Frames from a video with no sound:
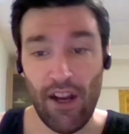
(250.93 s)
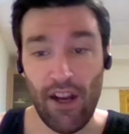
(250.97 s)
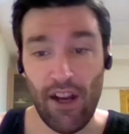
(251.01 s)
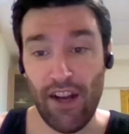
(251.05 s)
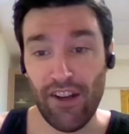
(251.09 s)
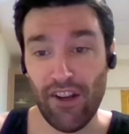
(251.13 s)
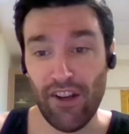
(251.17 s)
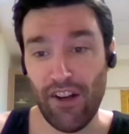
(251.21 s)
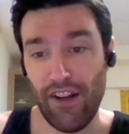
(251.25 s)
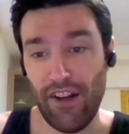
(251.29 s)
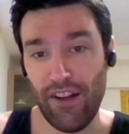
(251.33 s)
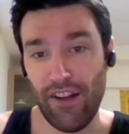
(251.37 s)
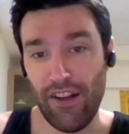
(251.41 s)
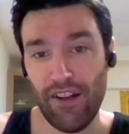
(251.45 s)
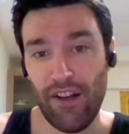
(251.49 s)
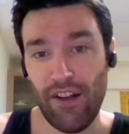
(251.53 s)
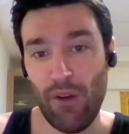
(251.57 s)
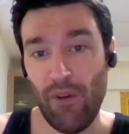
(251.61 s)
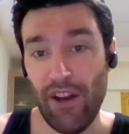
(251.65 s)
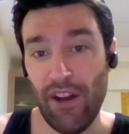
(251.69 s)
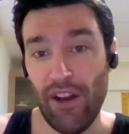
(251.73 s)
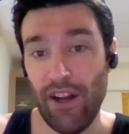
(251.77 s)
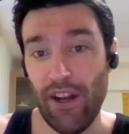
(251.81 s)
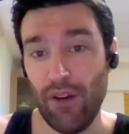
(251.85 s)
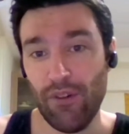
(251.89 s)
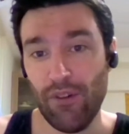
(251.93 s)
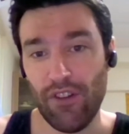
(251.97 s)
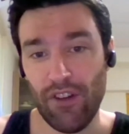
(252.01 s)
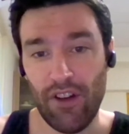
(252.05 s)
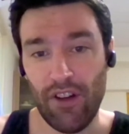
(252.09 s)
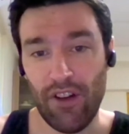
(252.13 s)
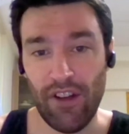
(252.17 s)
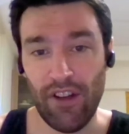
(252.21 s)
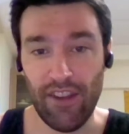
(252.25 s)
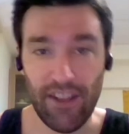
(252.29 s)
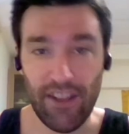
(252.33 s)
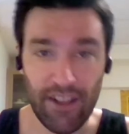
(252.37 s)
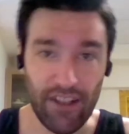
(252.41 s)
went out
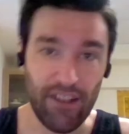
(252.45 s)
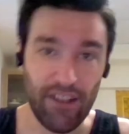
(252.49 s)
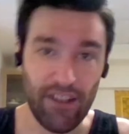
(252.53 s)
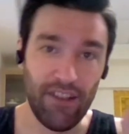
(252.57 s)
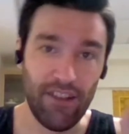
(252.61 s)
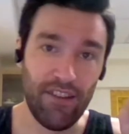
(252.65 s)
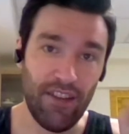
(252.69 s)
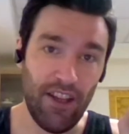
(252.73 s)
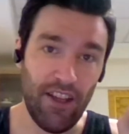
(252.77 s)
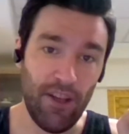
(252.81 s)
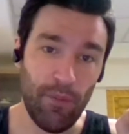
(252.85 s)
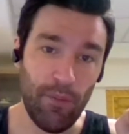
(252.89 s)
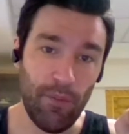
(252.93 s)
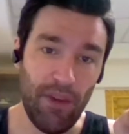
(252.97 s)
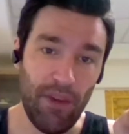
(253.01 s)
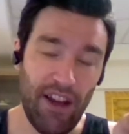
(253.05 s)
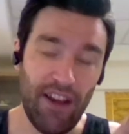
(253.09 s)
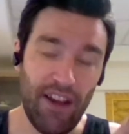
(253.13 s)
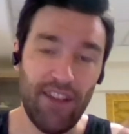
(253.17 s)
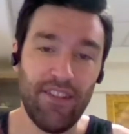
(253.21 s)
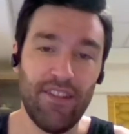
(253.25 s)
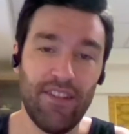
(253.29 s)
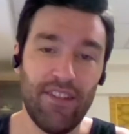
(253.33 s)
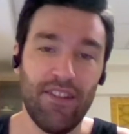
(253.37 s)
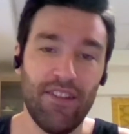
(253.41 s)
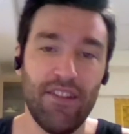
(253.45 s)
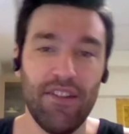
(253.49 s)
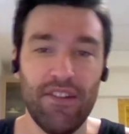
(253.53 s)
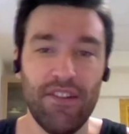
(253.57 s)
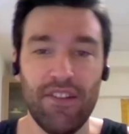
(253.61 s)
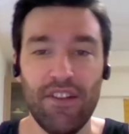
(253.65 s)
on like a day pass,